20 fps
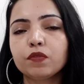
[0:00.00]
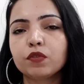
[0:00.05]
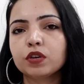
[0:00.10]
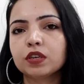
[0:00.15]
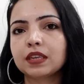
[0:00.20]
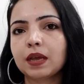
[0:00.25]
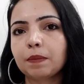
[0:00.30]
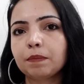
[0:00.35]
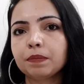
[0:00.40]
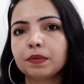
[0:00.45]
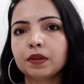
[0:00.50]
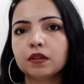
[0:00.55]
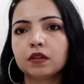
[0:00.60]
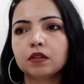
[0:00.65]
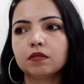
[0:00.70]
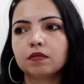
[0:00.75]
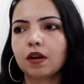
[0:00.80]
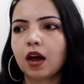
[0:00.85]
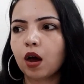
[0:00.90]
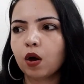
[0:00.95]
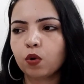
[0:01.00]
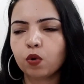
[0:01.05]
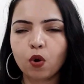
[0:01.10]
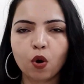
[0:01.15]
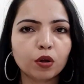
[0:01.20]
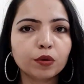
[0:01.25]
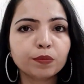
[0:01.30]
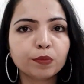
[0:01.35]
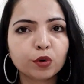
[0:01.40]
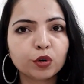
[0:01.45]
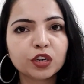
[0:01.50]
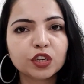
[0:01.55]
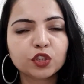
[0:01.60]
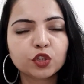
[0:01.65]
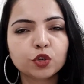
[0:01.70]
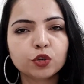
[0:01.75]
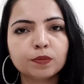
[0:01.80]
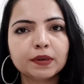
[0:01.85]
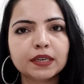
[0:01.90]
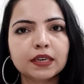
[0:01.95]
For example, how onboarding
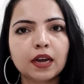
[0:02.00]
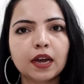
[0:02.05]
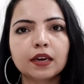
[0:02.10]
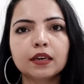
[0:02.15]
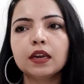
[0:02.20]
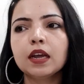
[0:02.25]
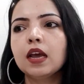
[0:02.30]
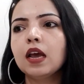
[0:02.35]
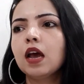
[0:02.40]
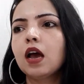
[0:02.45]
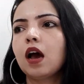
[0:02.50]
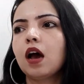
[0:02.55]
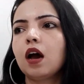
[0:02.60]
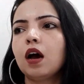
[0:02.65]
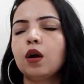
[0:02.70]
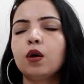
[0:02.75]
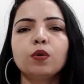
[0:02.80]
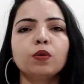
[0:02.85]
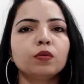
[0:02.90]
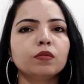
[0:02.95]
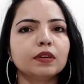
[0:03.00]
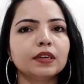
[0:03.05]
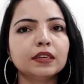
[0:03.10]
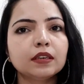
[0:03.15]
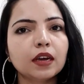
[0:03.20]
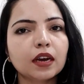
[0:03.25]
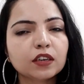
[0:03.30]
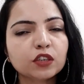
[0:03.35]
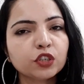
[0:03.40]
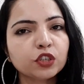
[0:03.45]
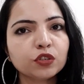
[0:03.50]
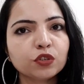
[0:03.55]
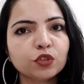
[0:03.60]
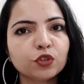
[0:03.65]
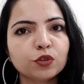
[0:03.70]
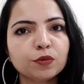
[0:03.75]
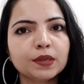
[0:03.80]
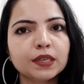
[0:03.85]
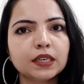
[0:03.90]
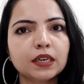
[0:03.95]
should be done, how induction
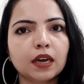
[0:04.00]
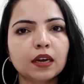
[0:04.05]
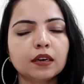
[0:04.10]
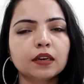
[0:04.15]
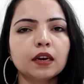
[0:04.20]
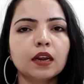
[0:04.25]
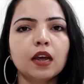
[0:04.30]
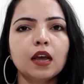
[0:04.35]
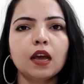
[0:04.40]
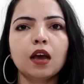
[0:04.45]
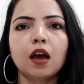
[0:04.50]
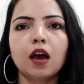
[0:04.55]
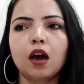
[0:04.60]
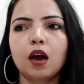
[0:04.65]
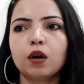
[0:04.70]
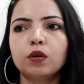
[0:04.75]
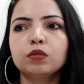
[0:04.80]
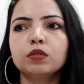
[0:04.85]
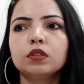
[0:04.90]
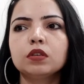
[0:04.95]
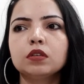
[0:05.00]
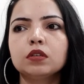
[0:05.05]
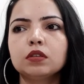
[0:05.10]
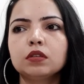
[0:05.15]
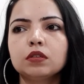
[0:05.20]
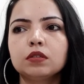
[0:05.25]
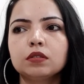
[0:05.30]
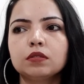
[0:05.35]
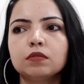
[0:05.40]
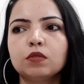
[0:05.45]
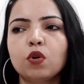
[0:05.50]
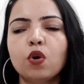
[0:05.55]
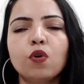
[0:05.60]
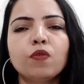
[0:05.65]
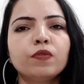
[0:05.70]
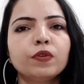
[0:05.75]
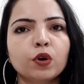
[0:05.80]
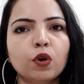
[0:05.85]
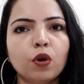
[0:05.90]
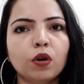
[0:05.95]
should be done, how the
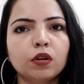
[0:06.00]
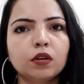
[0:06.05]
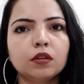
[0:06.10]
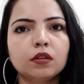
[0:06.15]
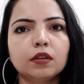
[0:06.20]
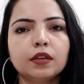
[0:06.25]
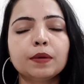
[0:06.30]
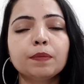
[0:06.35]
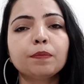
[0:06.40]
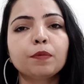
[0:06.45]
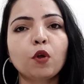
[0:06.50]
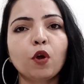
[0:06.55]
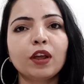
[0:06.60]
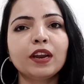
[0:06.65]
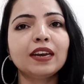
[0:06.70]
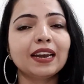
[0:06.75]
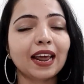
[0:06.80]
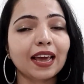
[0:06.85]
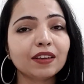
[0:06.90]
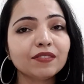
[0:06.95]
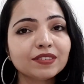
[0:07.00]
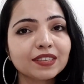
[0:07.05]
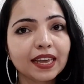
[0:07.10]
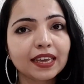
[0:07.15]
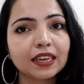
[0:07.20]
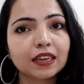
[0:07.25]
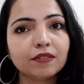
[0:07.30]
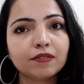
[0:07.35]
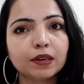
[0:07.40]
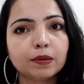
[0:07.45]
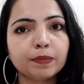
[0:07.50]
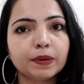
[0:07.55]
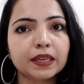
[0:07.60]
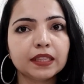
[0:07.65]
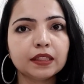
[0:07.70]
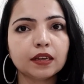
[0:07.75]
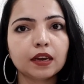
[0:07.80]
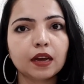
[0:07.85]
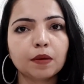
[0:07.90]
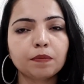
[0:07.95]
overall employee life cycle will be
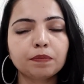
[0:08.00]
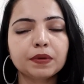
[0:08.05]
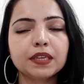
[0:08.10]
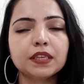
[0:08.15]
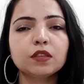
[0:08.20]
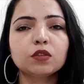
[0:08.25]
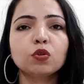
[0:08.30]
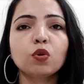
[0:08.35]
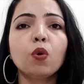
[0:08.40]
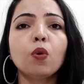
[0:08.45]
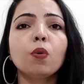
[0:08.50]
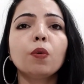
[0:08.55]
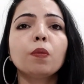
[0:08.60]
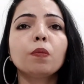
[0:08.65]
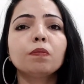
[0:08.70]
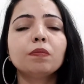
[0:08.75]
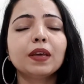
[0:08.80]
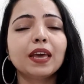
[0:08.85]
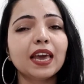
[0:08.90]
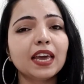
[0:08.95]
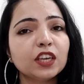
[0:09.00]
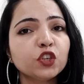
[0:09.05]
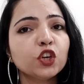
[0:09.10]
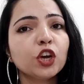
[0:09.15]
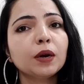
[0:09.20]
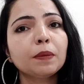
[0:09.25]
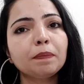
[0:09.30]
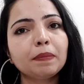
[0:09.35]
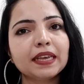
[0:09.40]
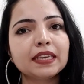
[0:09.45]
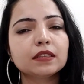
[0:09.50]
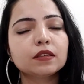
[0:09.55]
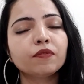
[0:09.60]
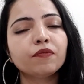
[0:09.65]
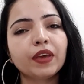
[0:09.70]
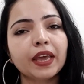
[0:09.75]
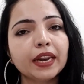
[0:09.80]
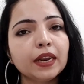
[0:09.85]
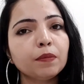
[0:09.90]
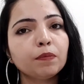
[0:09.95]
in the company. So HR plays a
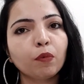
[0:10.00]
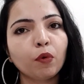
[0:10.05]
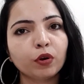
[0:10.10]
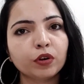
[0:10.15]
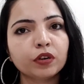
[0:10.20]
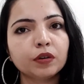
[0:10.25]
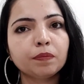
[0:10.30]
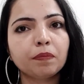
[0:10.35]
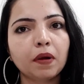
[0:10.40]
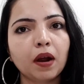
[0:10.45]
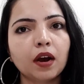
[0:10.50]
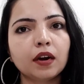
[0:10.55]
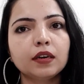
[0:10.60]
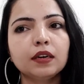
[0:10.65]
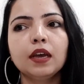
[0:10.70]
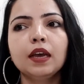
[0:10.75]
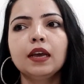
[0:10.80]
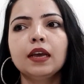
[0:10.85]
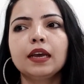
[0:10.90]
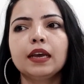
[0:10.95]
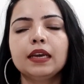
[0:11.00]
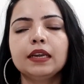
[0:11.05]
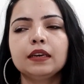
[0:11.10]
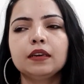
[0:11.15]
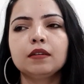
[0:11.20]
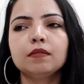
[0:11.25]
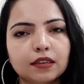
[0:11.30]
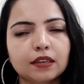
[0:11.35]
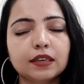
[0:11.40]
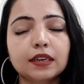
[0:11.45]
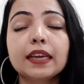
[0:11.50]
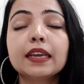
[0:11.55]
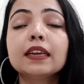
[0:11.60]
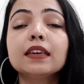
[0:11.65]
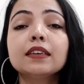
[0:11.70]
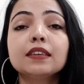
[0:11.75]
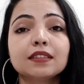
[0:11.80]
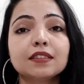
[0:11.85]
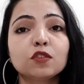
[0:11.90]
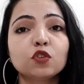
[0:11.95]
very important part in
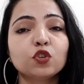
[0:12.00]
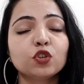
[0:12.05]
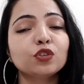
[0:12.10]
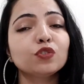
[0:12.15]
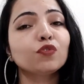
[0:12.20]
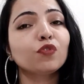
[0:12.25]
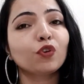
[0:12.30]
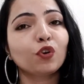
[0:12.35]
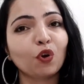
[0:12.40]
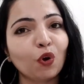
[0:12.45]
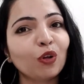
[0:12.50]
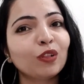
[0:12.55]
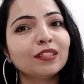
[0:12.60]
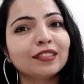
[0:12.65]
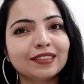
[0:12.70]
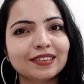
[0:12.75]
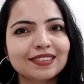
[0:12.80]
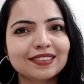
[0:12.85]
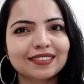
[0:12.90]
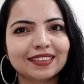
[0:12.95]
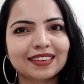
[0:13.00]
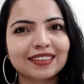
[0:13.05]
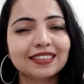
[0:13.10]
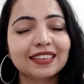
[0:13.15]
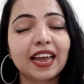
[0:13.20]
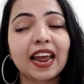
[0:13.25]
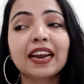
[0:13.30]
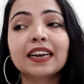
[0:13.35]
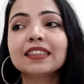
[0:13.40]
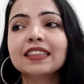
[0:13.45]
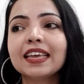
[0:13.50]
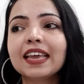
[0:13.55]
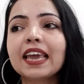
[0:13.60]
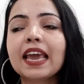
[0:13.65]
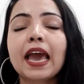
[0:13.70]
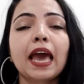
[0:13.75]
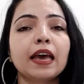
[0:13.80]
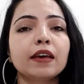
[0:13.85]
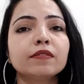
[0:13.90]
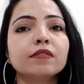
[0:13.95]
taking decisions for all these things, and they
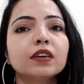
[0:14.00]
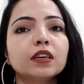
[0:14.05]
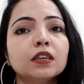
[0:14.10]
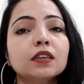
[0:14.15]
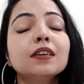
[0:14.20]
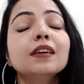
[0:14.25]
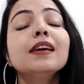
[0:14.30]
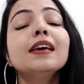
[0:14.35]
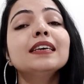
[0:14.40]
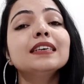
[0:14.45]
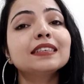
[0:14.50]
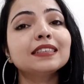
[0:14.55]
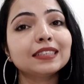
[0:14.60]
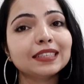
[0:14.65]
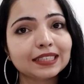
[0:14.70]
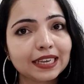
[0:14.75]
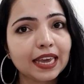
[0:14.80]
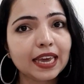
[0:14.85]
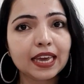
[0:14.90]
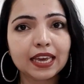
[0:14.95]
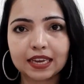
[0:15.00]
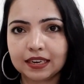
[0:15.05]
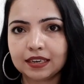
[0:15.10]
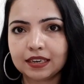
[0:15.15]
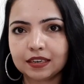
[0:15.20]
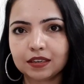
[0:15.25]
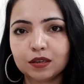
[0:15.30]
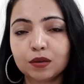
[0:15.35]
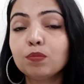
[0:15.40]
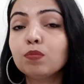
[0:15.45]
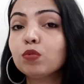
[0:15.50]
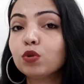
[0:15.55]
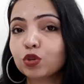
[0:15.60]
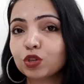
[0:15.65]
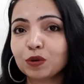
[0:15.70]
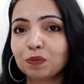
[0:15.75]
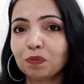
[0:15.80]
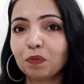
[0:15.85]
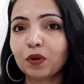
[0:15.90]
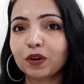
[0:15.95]
have a say in it.
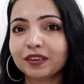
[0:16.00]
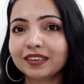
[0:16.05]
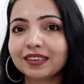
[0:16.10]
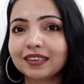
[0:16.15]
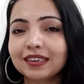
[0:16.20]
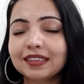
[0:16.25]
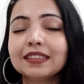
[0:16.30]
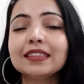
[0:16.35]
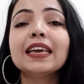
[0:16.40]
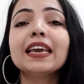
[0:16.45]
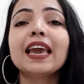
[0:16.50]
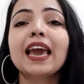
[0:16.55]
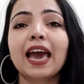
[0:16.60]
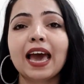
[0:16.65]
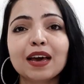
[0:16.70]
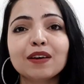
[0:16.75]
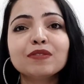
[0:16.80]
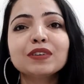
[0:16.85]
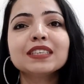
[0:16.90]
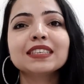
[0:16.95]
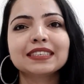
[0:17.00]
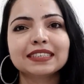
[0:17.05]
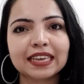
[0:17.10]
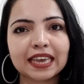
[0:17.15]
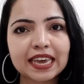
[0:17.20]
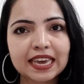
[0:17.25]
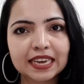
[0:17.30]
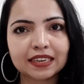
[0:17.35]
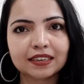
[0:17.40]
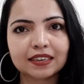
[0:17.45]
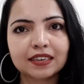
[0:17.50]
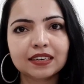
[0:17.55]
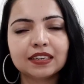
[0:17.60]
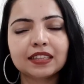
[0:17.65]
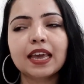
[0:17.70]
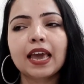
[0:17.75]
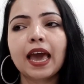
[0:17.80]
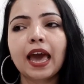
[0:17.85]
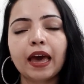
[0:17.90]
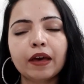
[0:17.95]
Most importantly, they have a say in it.
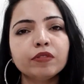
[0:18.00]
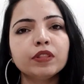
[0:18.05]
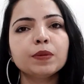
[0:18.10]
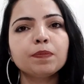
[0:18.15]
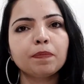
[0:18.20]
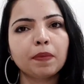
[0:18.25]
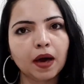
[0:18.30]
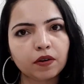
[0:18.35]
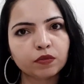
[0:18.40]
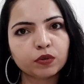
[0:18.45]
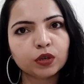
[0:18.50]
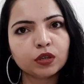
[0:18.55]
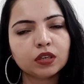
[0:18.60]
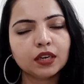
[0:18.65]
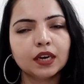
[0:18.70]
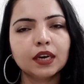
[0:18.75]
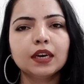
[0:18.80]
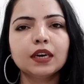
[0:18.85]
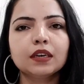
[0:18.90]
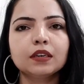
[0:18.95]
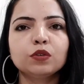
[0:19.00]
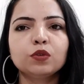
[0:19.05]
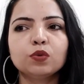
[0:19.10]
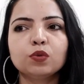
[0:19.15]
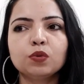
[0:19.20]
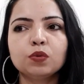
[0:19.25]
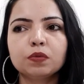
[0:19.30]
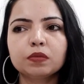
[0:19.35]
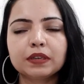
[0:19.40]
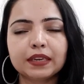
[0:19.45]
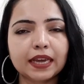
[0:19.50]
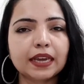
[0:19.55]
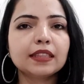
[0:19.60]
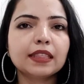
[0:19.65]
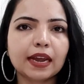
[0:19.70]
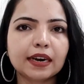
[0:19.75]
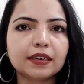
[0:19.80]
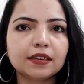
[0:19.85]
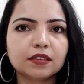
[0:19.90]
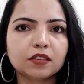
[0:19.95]
They have the power to take
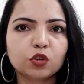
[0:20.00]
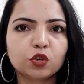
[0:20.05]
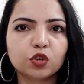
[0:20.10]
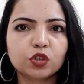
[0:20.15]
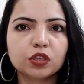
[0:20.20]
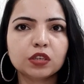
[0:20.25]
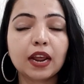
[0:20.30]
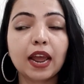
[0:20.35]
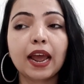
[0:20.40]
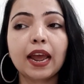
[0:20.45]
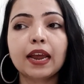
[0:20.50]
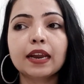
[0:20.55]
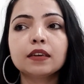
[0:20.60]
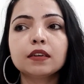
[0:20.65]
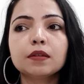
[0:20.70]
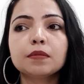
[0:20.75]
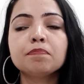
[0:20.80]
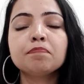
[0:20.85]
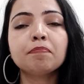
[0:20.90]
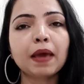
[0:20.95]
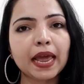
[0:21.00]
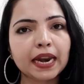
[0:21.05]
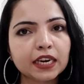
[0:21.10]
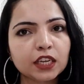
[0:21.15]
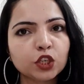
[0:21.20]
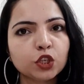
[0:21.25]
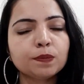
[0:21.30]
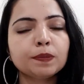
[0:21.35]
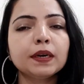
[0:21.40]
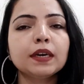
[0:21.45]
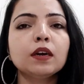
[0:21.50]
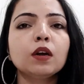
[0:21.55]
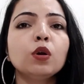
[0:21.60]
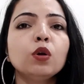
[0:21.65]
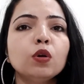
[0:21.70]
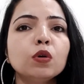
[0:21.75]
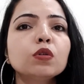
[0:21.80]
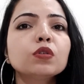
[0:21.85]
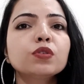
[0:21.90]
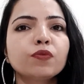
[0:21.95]
that decision, and management
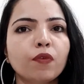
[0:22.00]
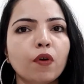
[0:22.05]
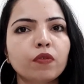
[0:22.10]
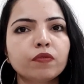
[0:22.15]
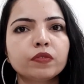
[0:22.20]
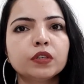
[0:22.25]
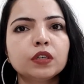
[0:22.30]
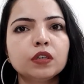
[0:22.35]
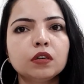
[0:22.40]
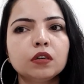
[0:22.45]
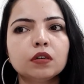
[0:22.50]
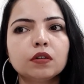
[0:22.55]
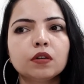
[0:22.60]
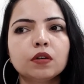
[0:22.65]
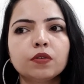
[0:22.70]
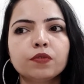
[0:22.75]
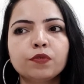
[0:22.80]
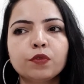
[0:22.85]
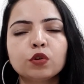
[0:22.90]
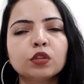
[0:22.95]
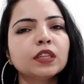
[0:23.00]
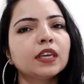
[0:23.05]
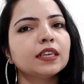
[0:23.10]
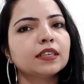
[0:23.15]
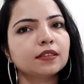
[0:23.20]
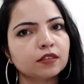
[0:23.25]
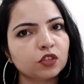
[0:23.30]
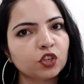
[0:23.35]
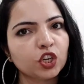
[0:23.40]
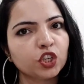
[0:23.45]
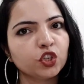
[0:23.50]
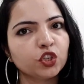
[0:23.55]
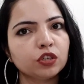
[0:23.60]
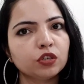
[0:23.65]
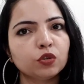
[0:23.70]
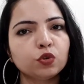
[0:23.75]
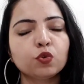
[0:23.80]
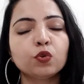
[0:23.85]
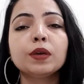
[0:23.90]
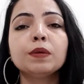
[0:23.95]
looks forward for their
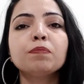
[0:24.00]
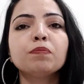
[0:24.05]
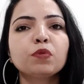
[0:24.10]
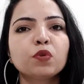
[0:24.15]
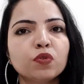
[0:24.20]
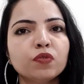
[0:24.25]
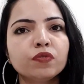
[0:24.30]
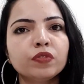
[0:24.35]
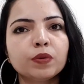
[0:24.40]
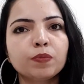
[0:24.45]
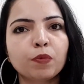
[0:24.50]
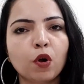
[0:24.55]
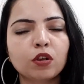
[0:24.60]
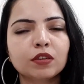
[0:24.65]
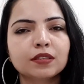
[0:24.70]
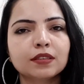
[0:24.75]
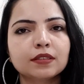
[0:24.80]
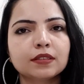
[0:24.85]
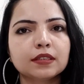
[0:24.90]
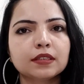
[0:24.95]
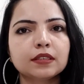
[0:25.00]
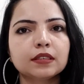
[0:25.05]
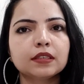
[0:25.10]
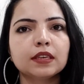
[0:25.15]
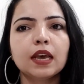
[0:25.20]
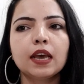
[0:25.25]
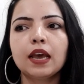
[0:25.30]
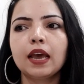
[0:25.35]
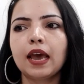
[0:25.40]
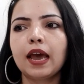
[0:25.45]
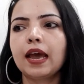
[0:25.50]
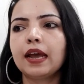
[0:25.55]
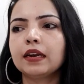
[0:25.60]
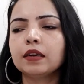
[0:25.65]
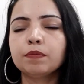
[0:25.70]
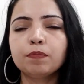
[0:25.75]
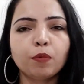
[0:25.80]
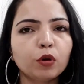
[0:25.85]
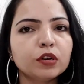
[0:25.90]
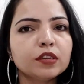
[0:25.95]
suggestion to improve the processes
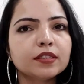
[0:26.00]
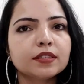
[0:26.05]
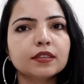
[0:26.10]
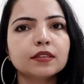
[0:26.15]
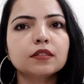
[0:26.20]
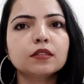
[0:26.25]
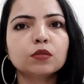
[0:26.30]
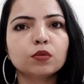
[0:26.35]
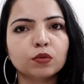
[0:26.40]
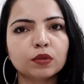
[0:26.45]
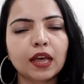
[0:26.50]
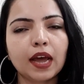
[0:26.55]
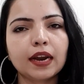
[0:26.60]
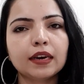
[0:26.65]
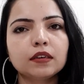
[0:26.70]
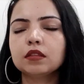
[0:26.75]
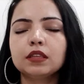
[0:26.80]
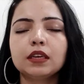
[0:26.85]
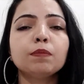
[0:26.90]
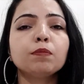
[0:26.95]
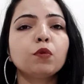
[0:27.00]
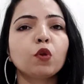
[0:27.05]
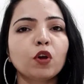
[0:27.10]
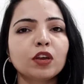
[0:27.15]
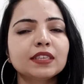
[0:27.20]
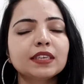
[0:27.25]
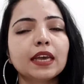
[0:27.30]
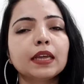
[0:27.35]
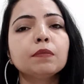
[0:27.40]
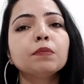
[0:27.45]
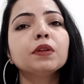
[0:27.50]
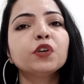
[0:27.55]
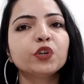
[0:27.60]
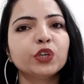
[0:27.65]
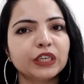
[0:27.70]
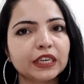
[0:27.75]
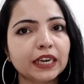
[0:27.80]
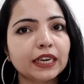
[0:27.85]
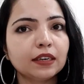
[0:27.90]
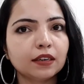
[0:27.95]
and policies so that the employees can be
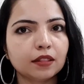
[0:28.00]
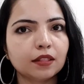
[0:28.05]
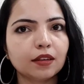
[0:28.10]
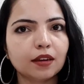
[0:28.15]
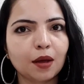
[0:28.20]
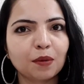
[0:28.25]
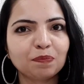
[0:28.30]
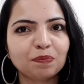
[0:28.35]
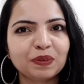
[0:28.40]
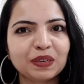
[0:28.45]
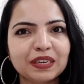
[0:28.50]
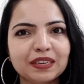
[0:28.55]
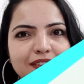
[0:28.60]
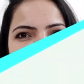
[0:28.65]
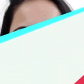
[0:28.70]
retained in the company.